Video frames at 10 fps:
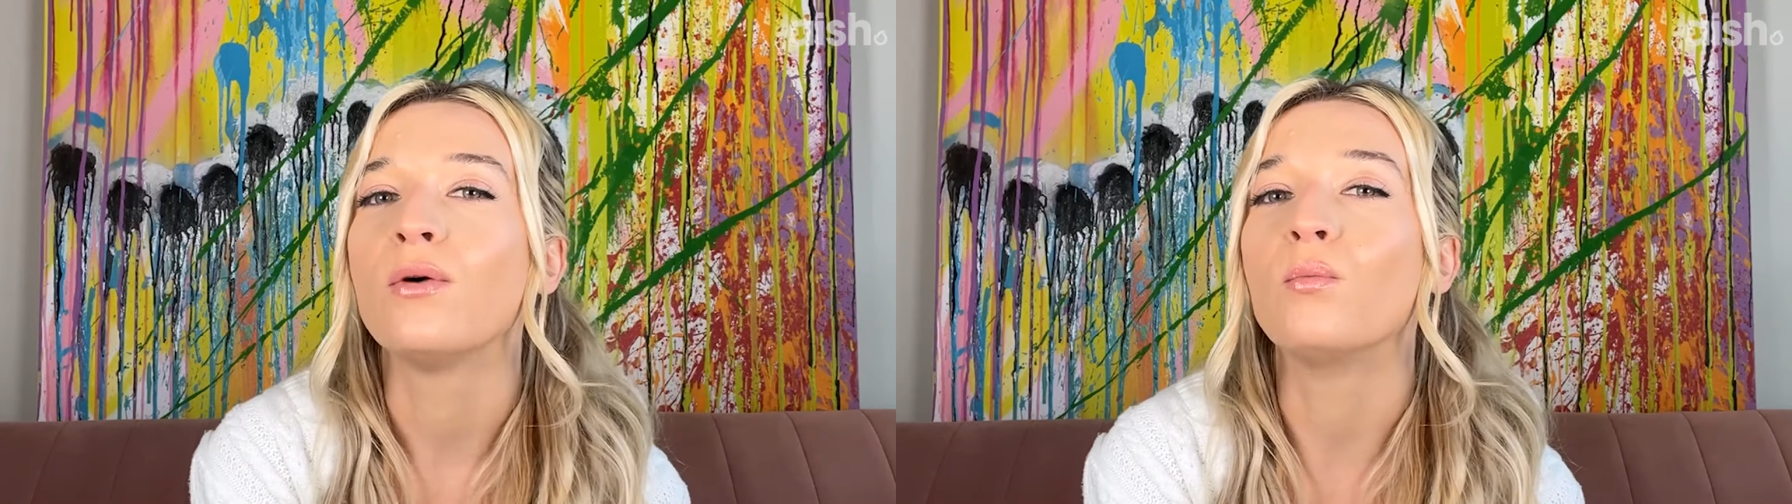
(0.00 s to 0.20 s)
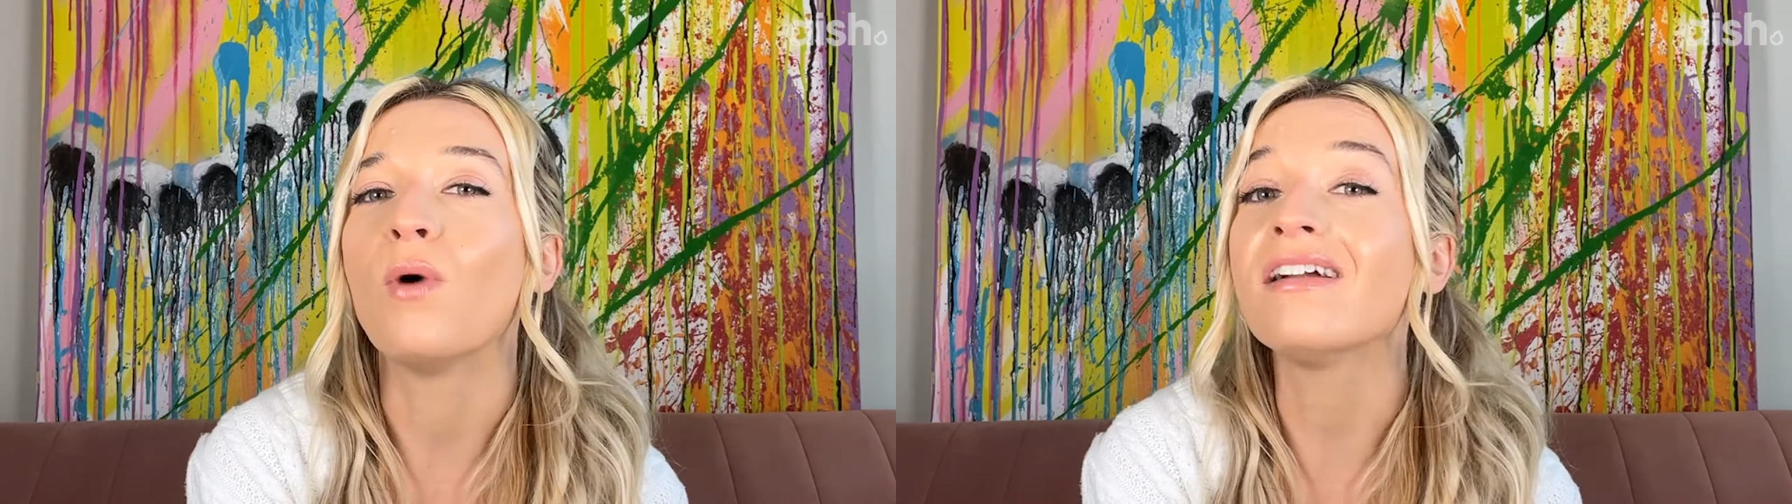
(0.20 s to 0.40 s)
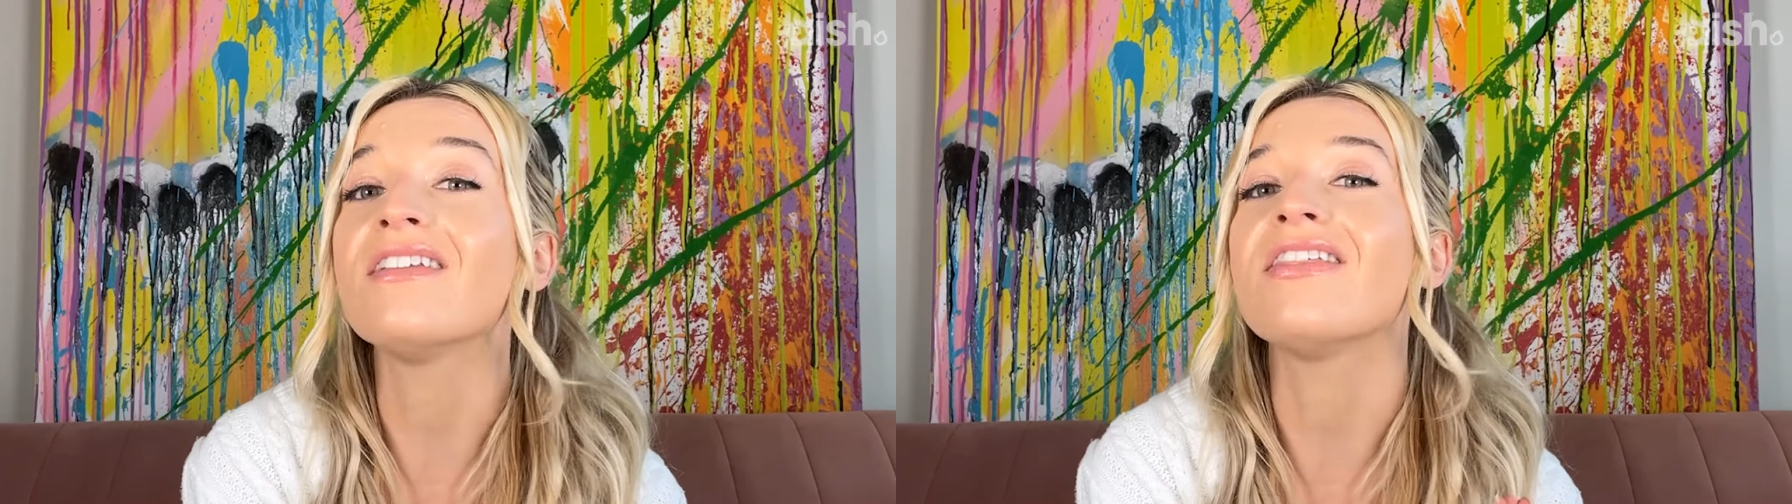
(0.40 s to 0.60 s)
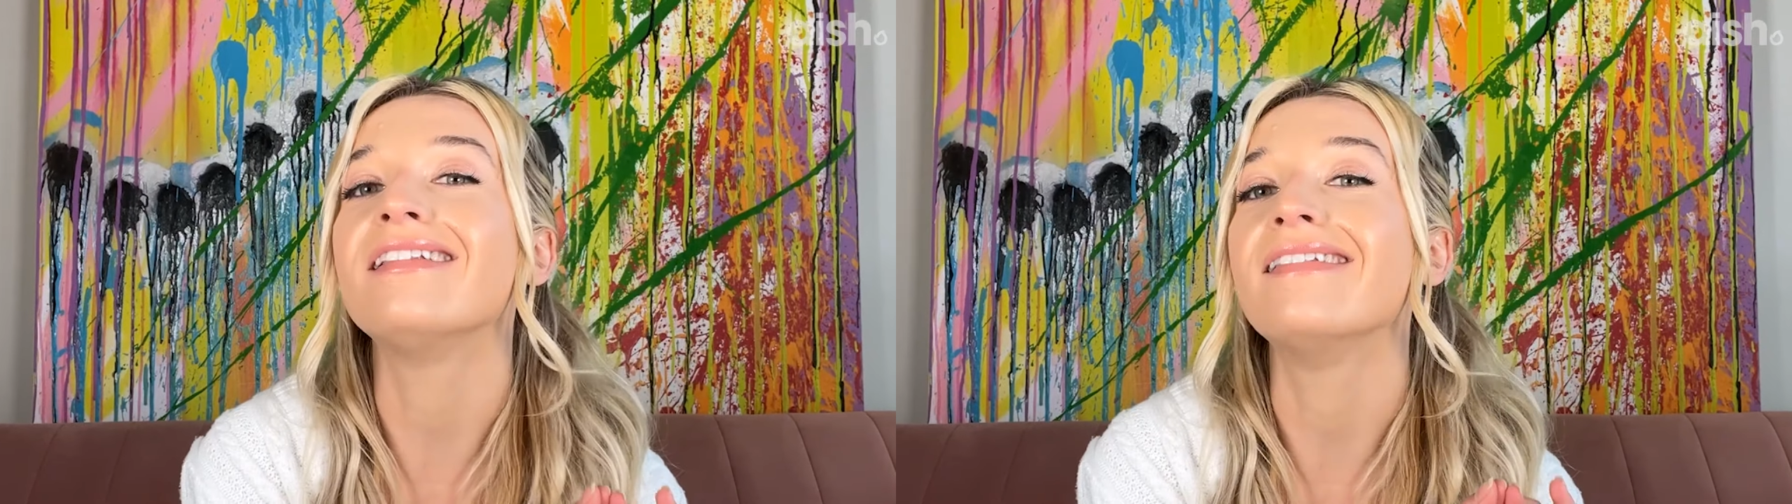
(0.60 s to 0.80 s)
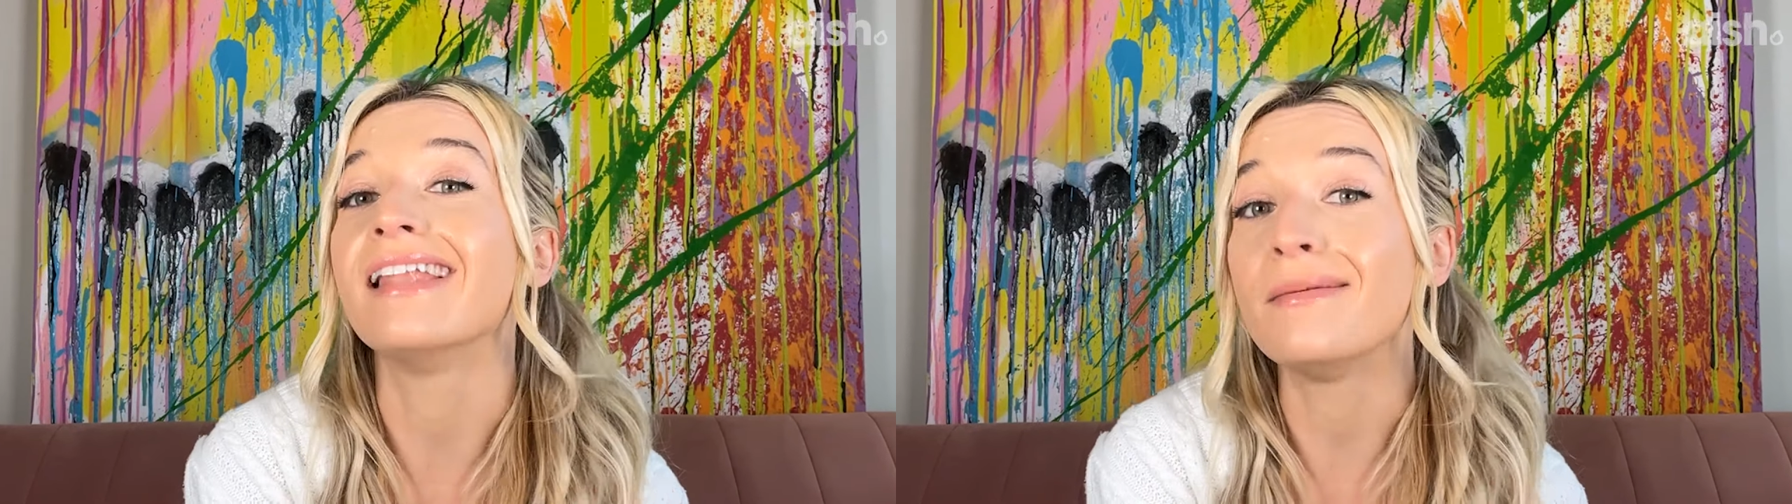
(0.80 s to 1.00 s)
what are the
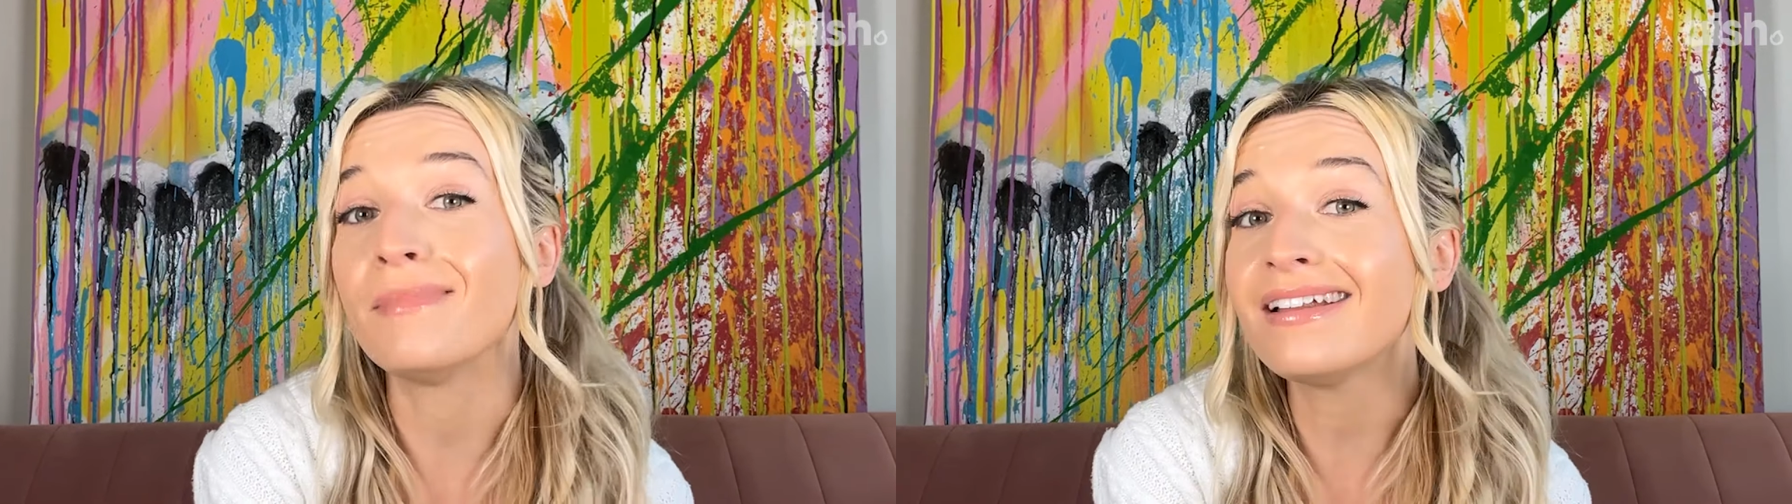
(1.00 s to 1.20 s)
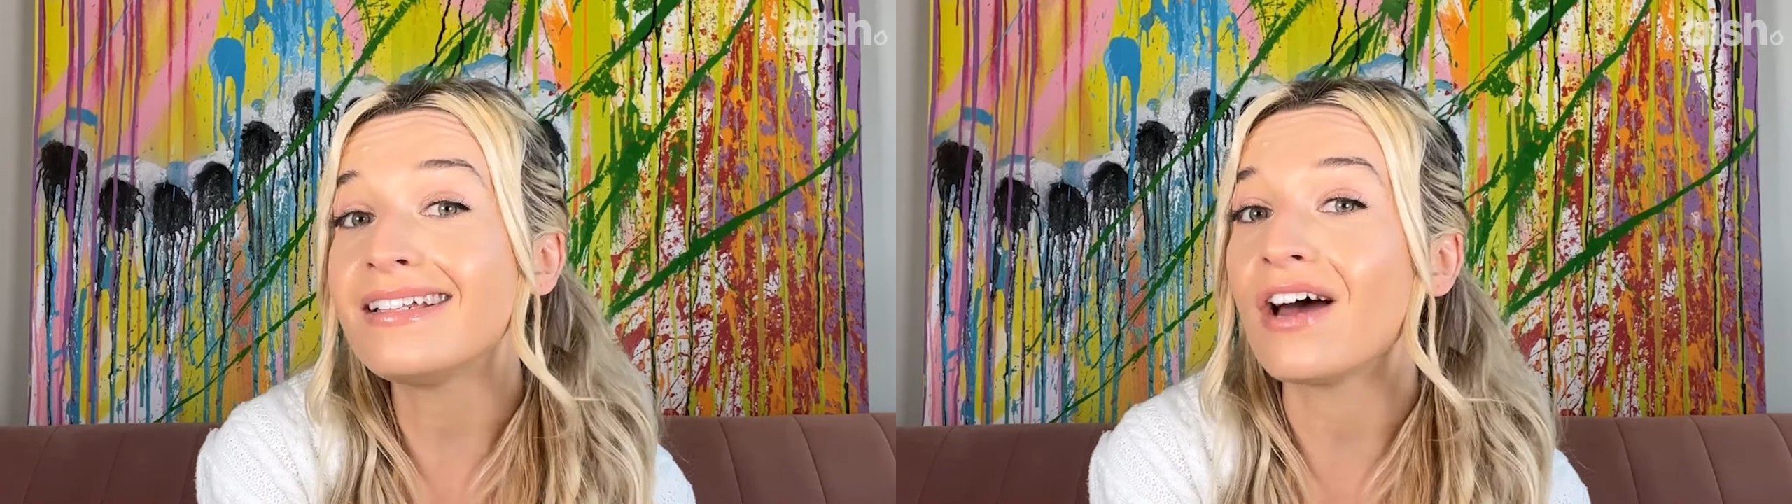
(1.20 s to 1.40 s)
limits